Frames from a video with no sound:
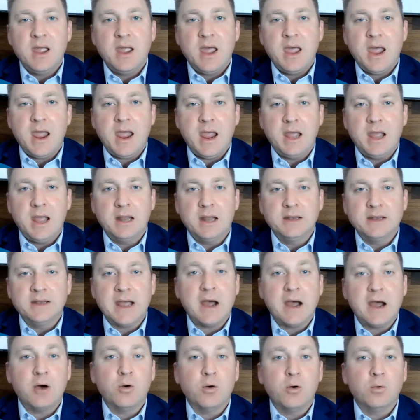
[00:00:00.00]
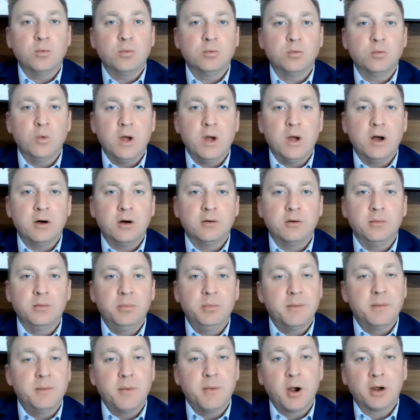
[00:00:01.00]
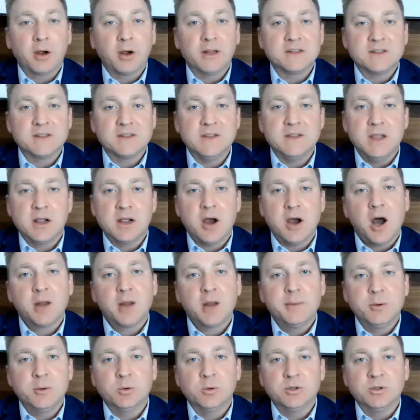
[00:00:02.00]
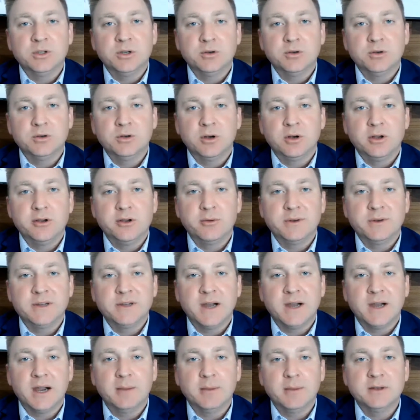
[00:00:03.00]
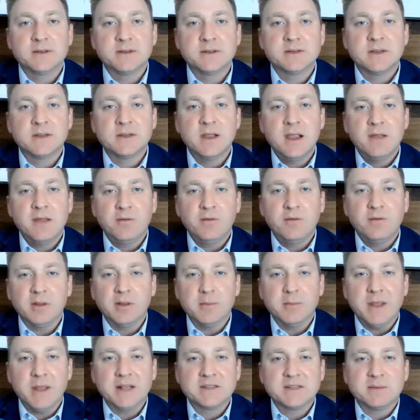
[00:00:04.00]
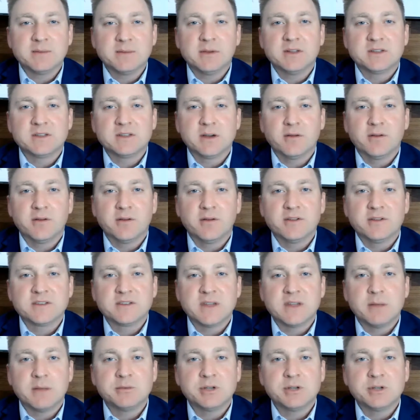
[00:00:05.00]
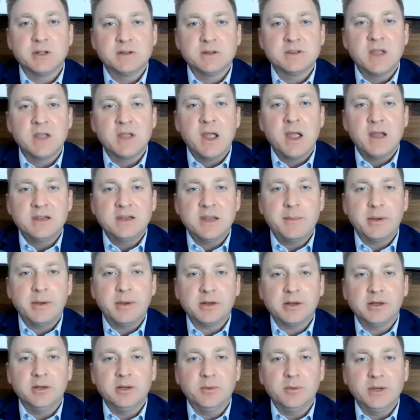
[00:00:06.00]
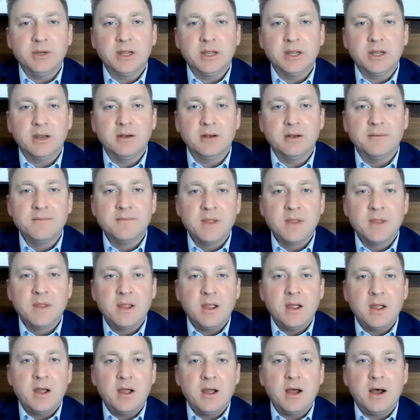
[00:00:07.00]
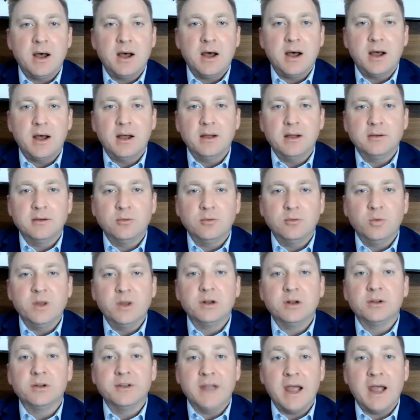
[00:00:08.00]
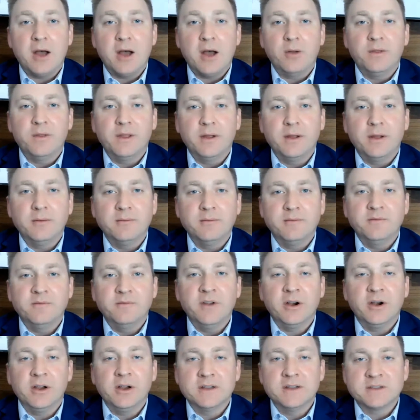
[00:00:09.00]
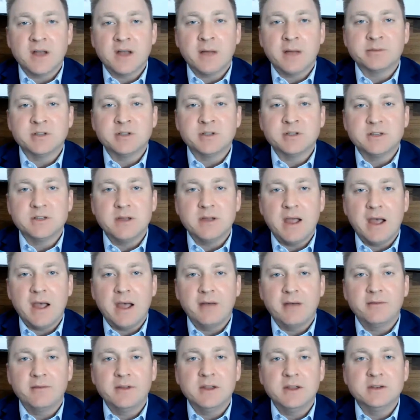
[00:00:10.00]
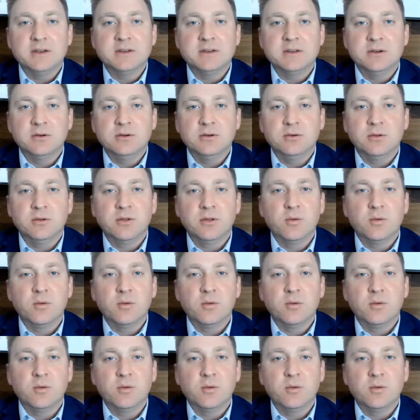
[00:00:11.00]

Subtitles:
and how well the markets and the economy will do during your retirement. If we can make some conservative assumptions, typically we can whittle down the various options you have into the